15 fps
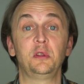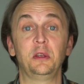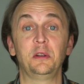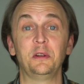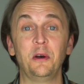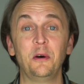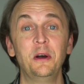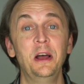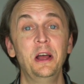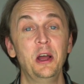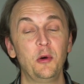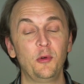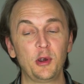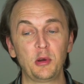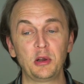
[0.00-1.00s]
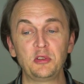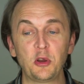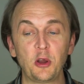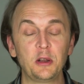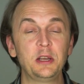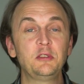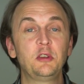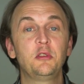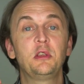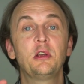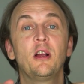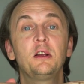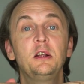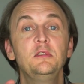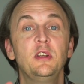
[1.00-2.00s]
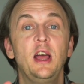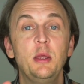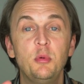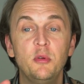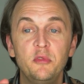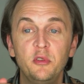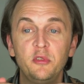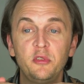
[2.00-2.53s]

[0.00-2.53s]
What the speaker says: We're returning to the archetype of the